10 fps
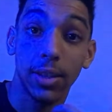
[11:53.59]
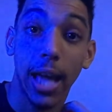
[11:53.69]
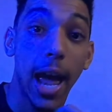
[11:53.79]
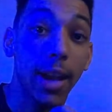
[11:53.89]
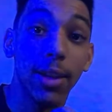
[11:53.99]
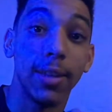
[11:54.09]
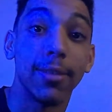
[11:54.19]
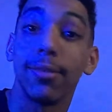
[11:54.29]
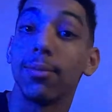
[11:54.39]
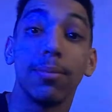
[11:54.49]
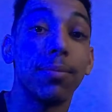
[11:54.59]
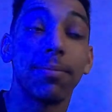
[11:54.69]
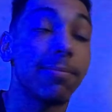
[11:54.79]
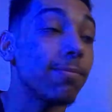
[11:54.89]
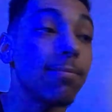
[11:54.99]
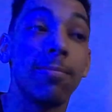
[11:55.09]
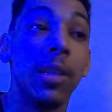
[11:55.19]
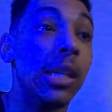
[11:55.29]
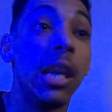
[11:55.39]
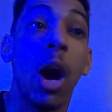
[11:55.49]
That is
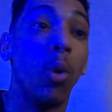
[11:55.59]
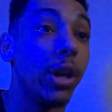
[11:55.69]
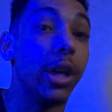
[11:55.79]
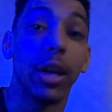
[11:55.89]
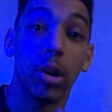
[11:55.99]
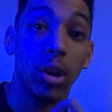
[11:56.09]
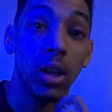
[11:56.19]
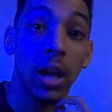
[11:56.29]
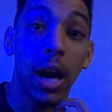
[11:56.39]
no good at all.